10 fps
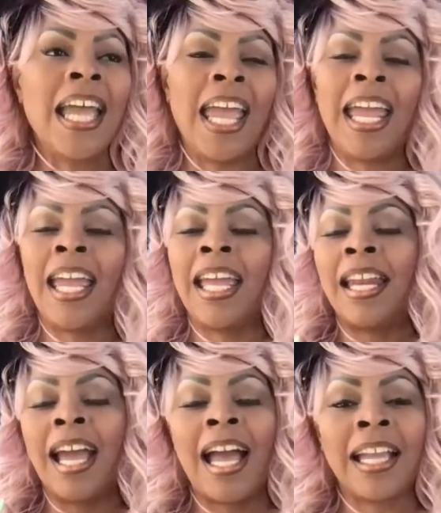and
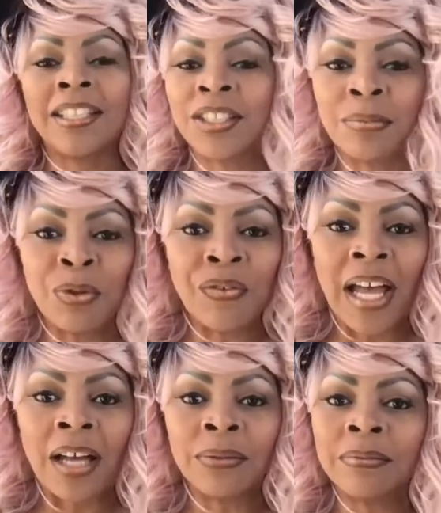I can just move
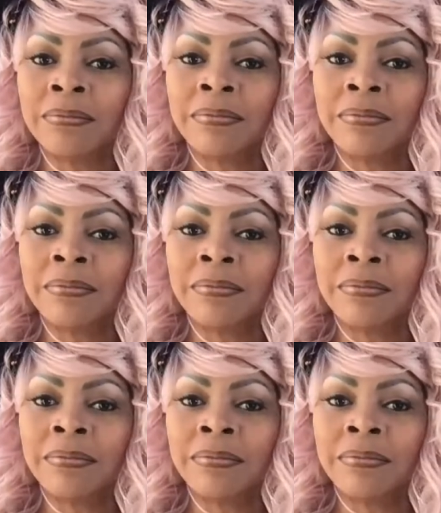out,